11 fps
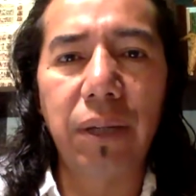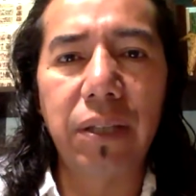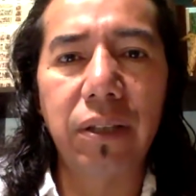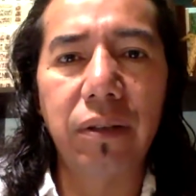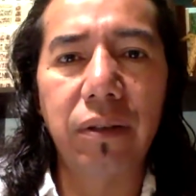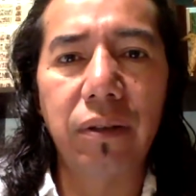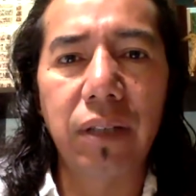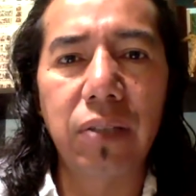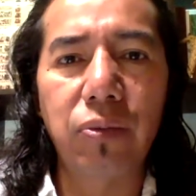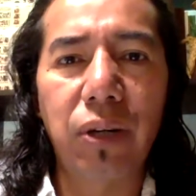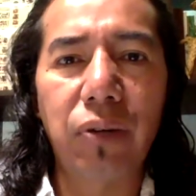Mexico,
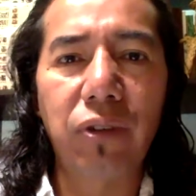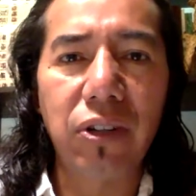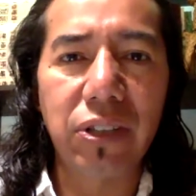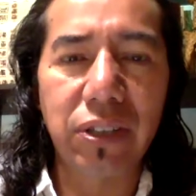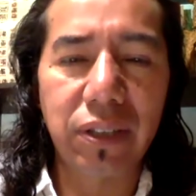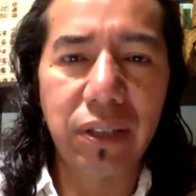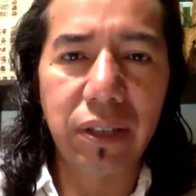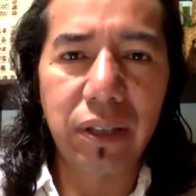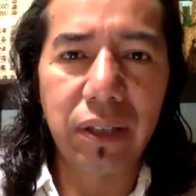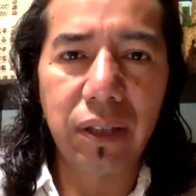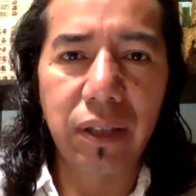is where flourished
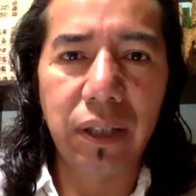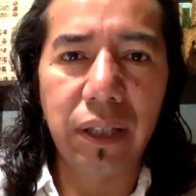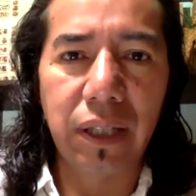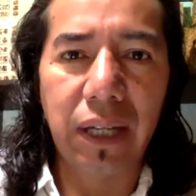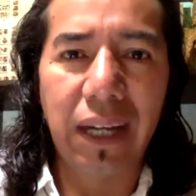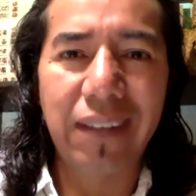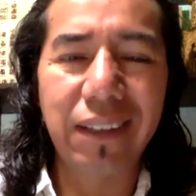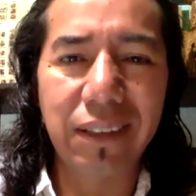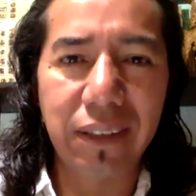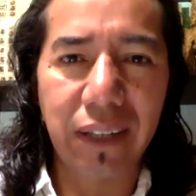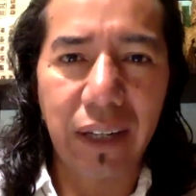the
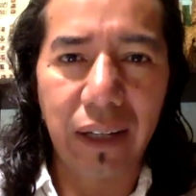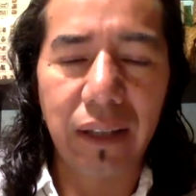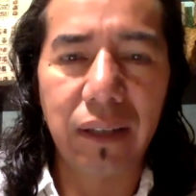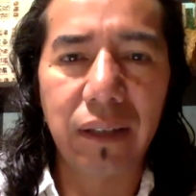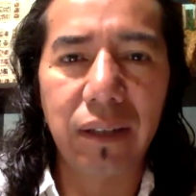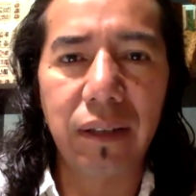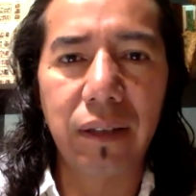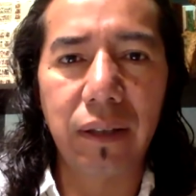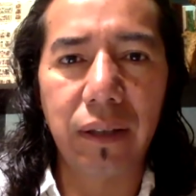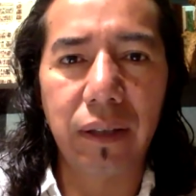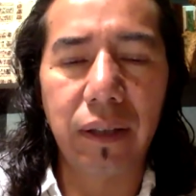ancestral
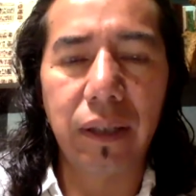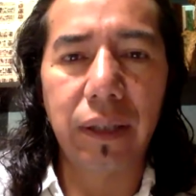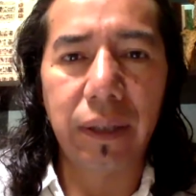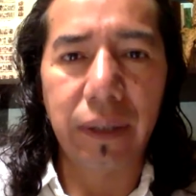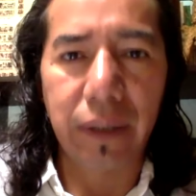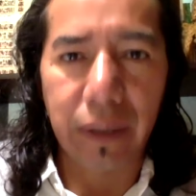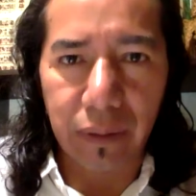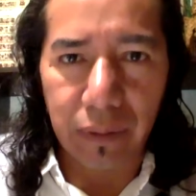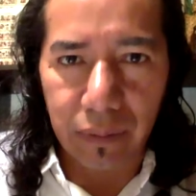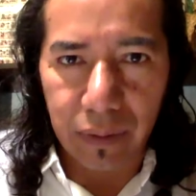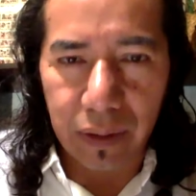uh,
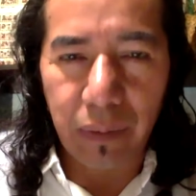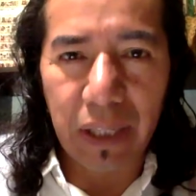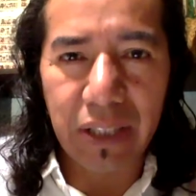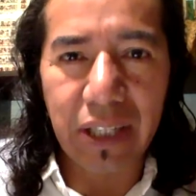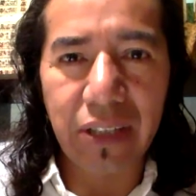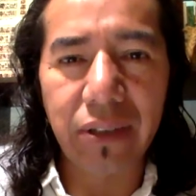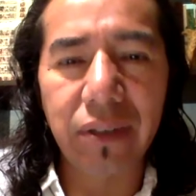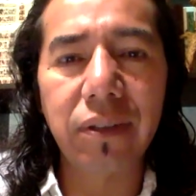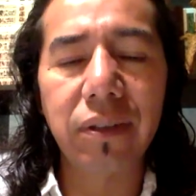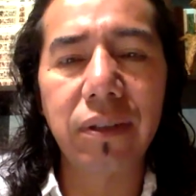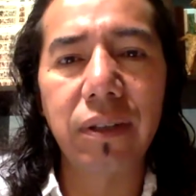
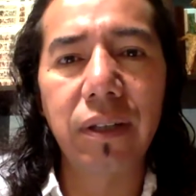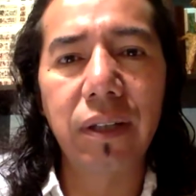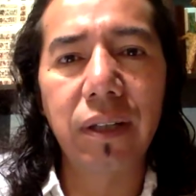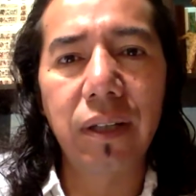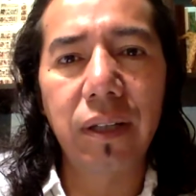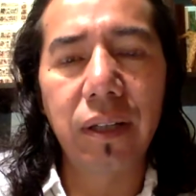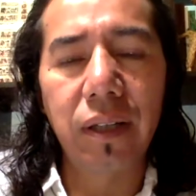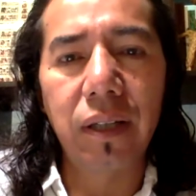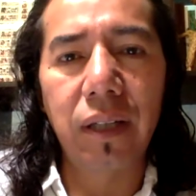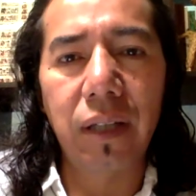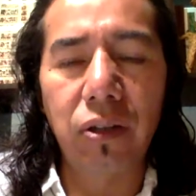civilizations,
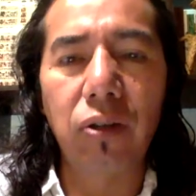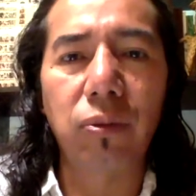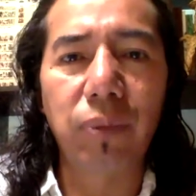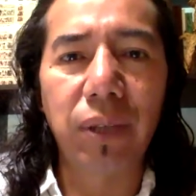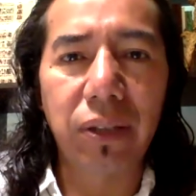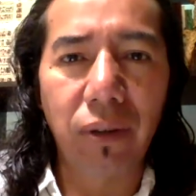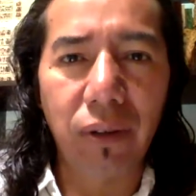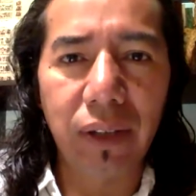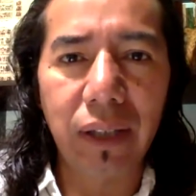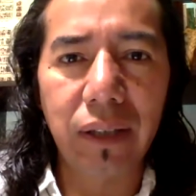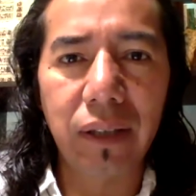like the Otomi
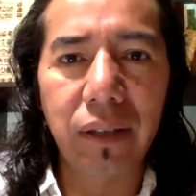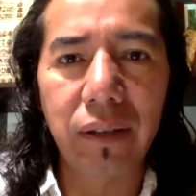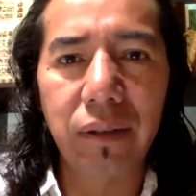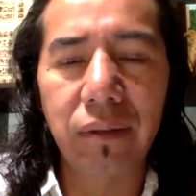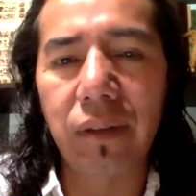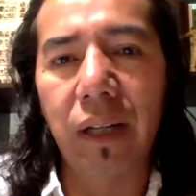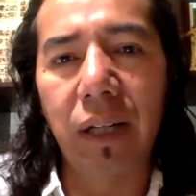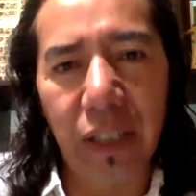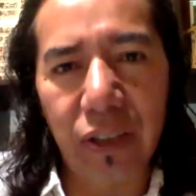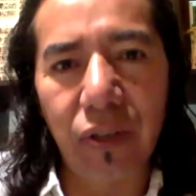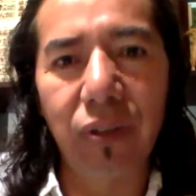Toltec, and
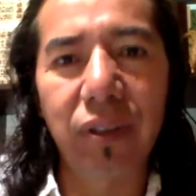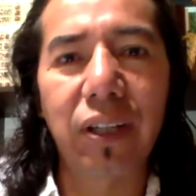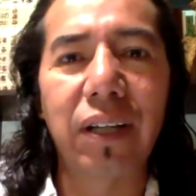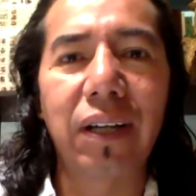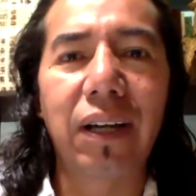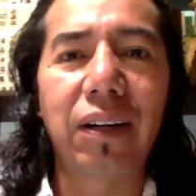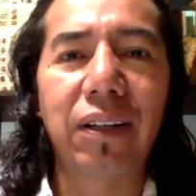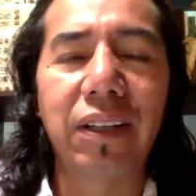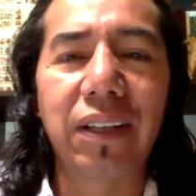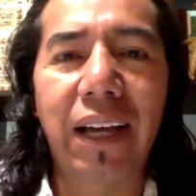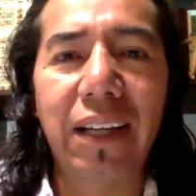later on the,
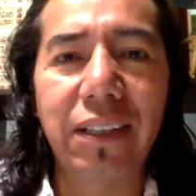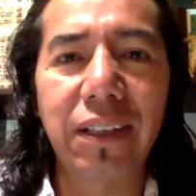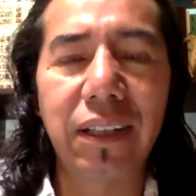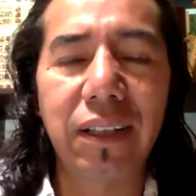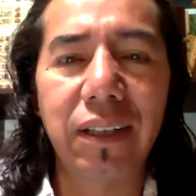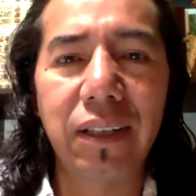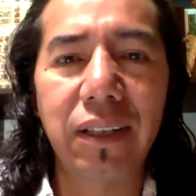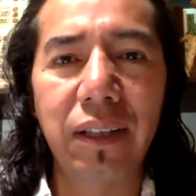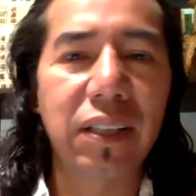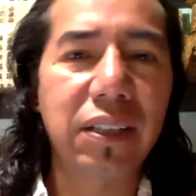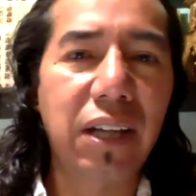uh, the Aztec,
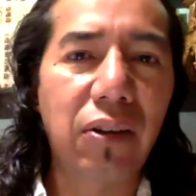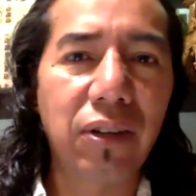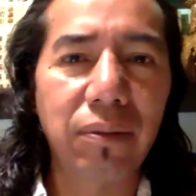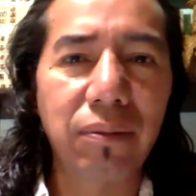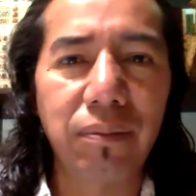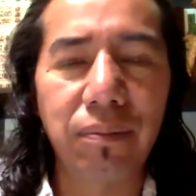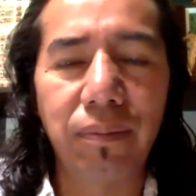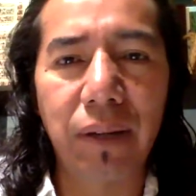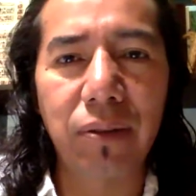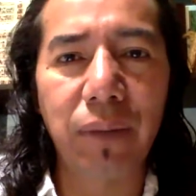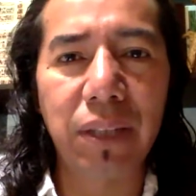in the southern
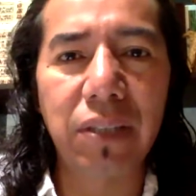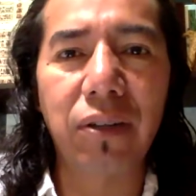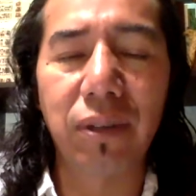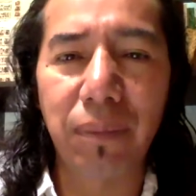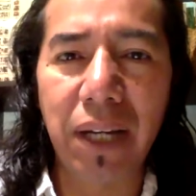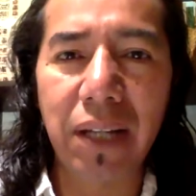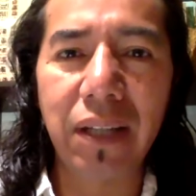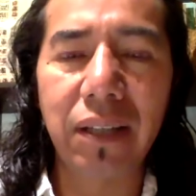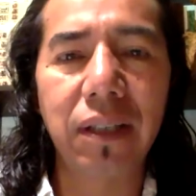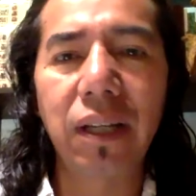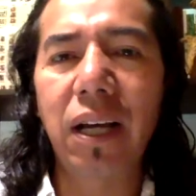part of Mexico, the
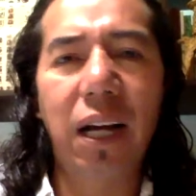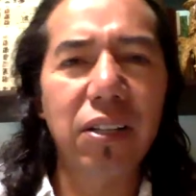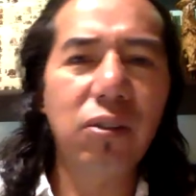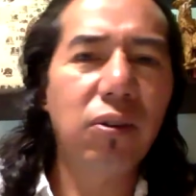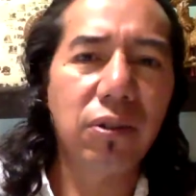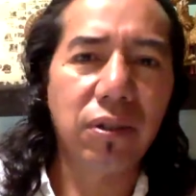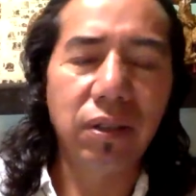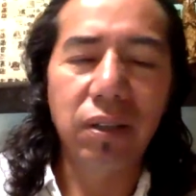Mayans, and so on.